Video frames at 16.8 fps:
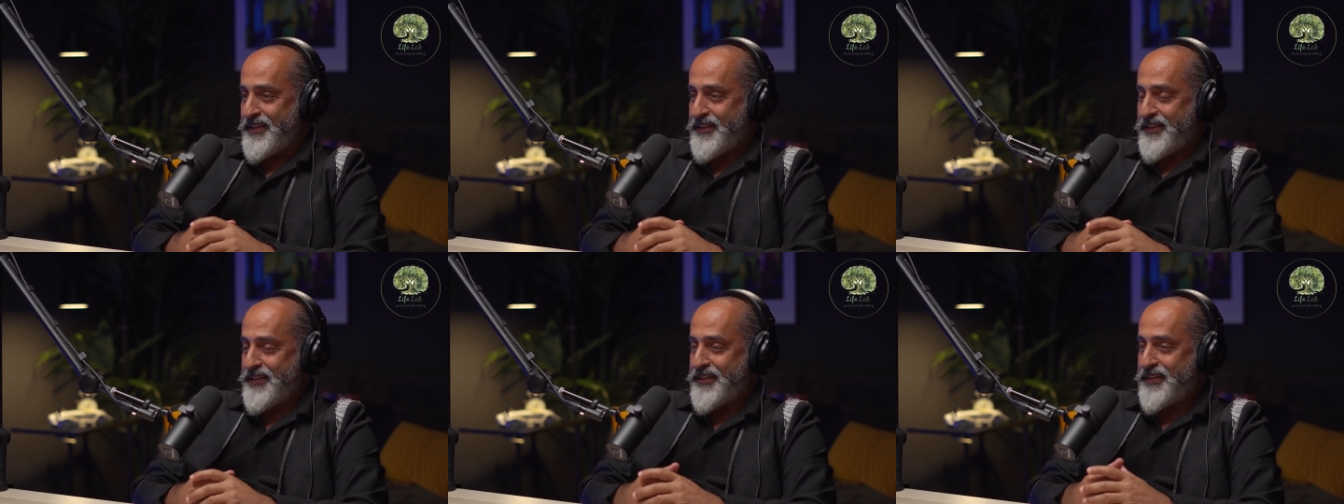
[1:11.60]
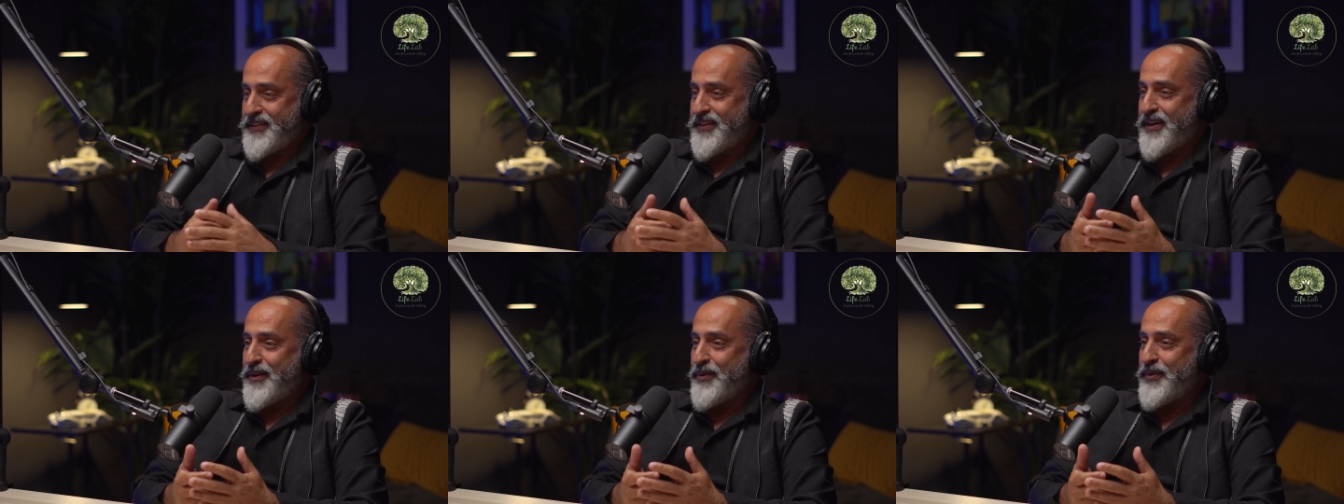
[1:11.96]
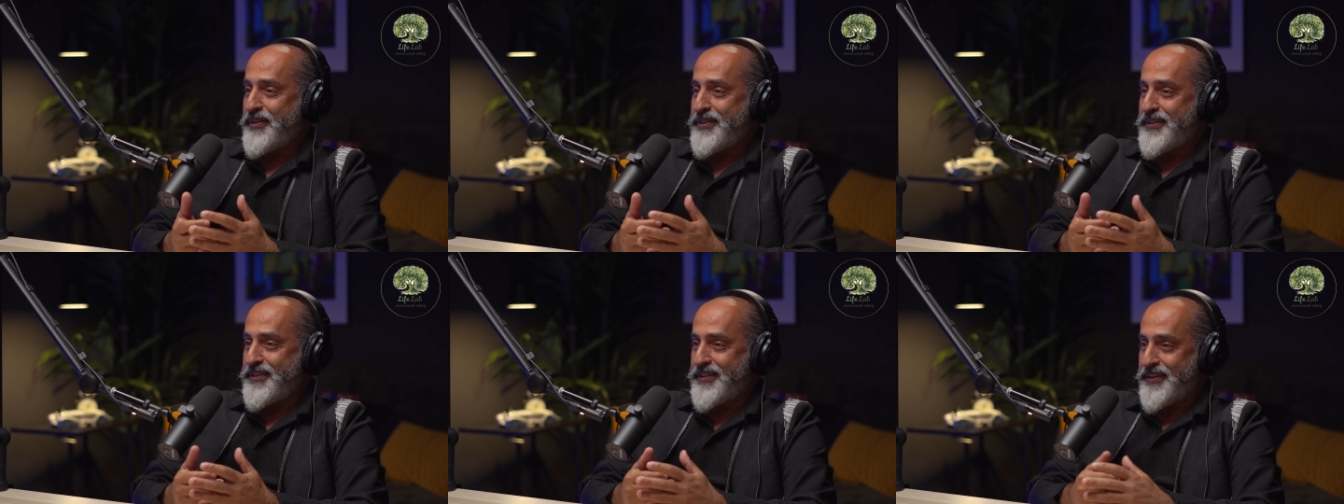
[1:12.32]
This is how
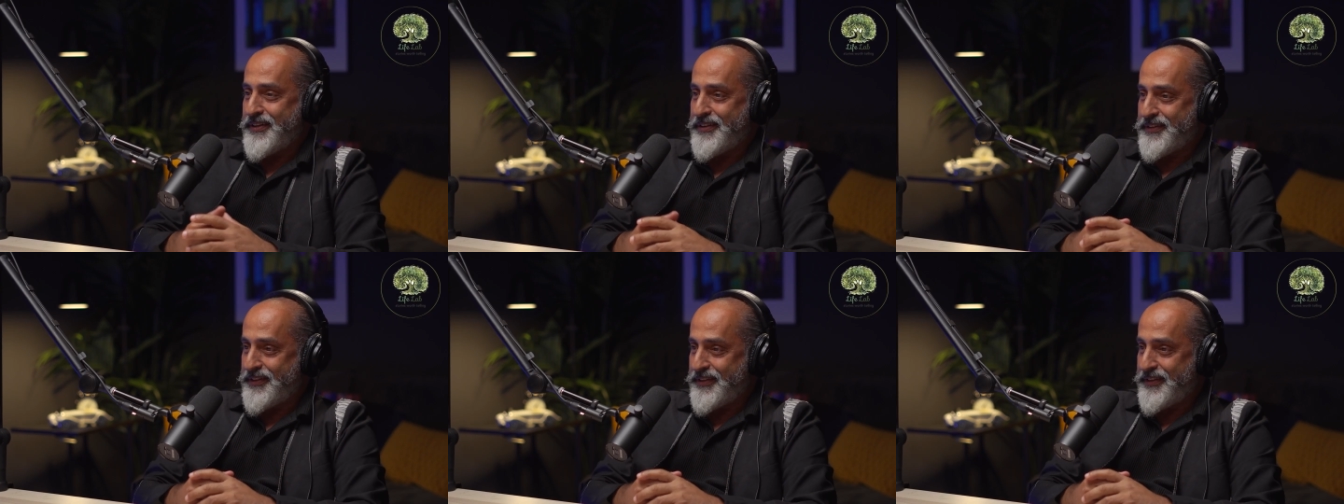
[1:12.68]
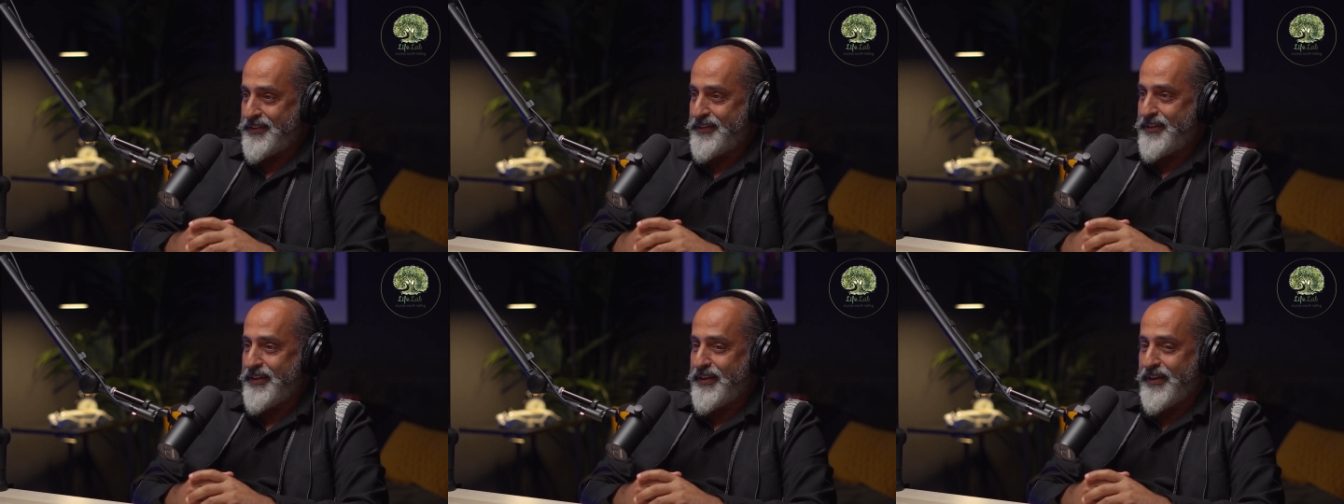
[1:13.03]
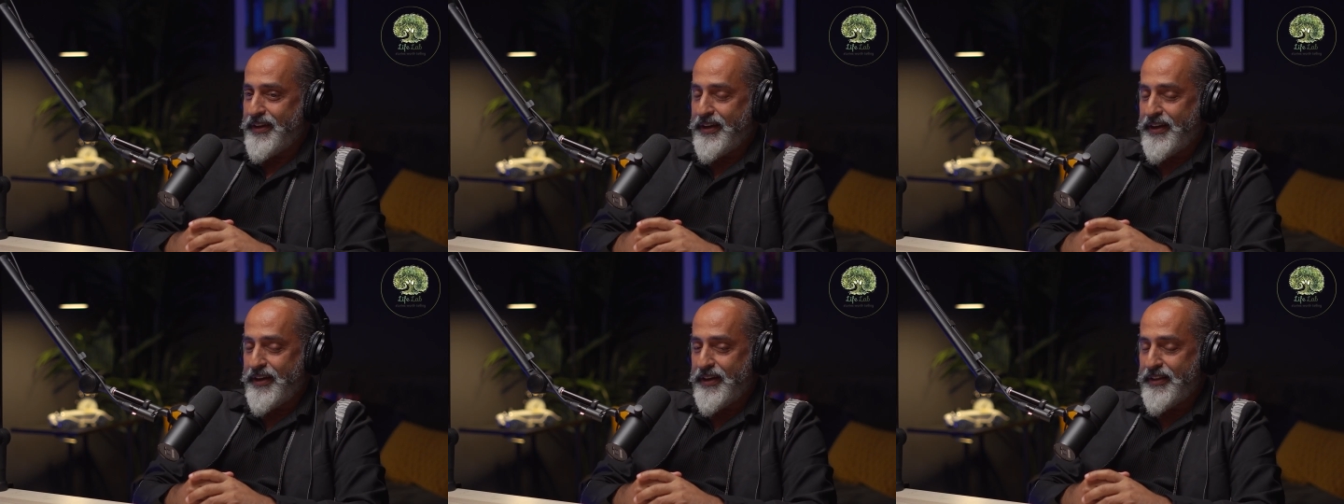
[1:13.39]
it started,
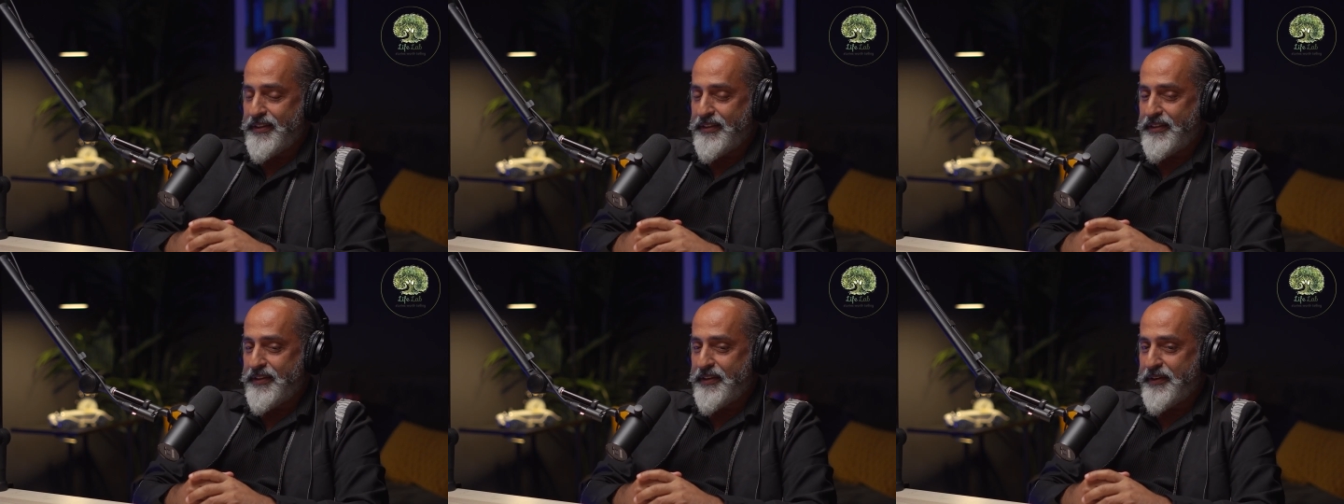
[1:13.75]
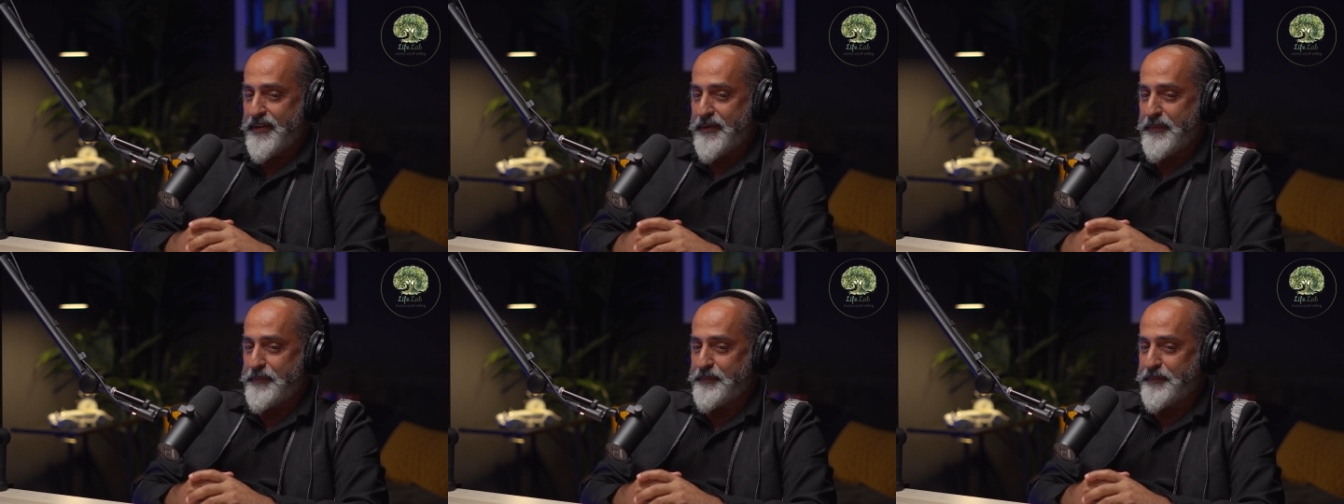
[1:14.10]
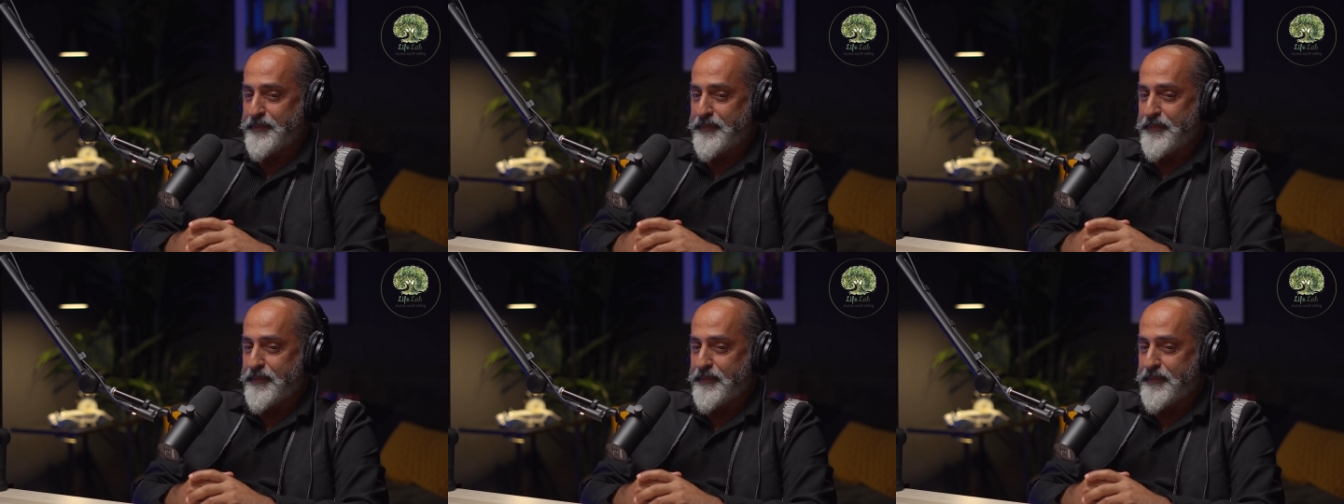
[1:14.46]
uh, and um,